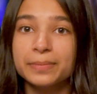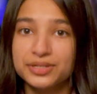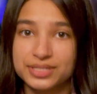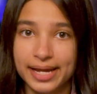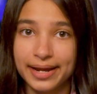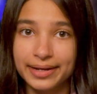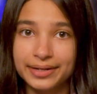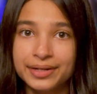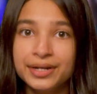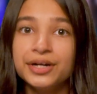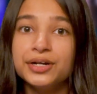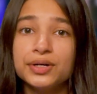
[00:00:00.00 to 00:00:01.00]
music,
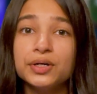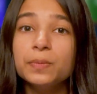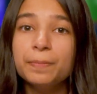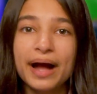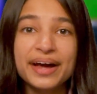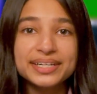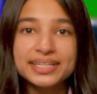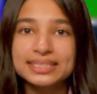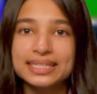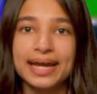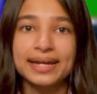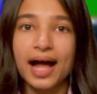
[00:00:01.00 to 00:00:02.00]
who better
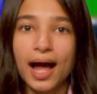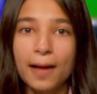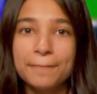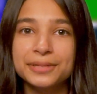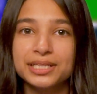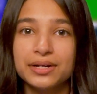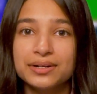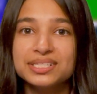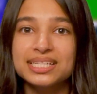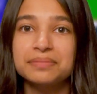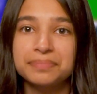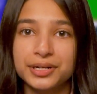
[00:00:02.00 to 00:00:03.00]
to get up
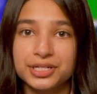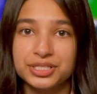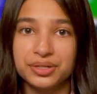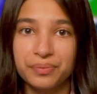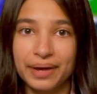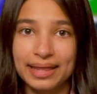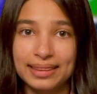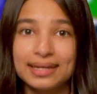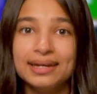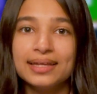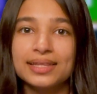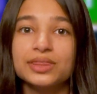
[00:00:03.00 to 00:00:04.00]
close and personal with
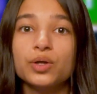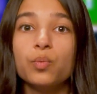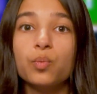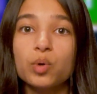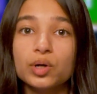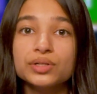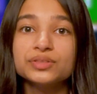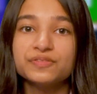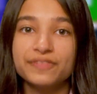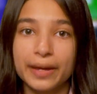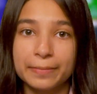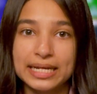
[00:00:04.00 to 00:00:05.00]
than the world
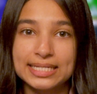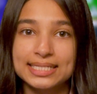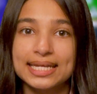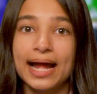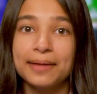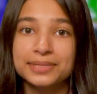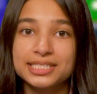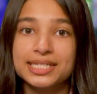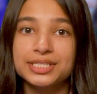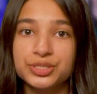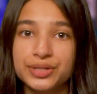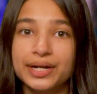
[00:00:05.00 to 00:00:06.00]
famous
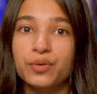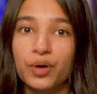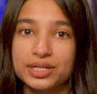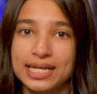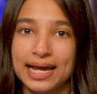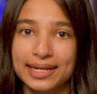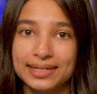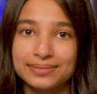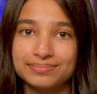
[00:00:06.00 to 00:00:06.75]
Emerson String Quartet?